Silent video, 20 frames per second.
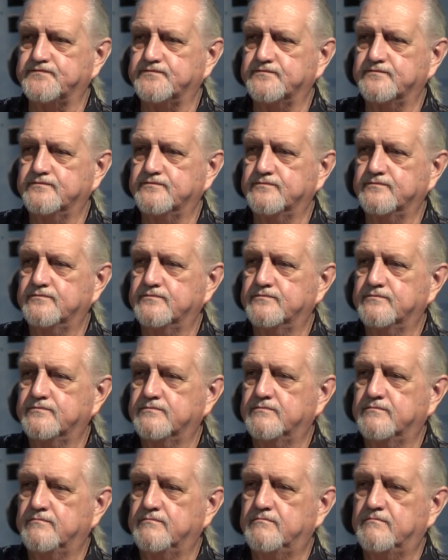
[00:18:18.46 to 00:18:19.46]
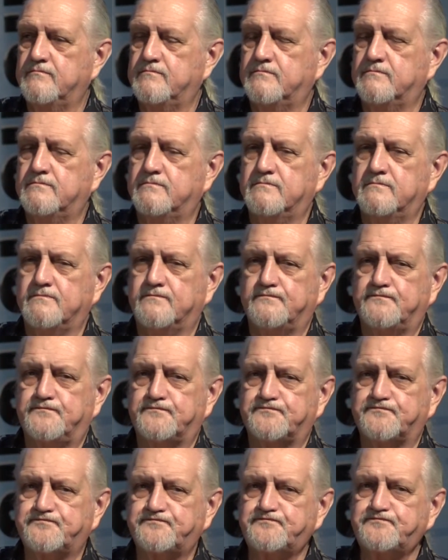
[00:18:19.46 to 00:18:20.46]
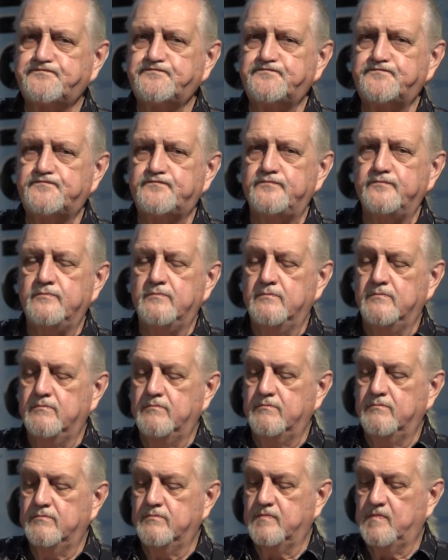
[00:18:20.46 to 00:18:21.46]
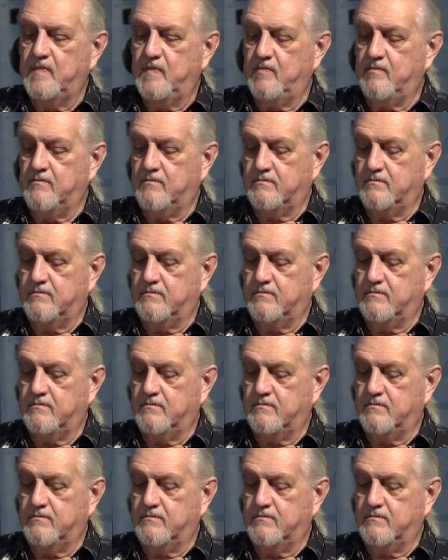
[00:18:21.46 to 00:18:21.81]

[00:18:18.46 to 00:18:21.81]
Nothing is said.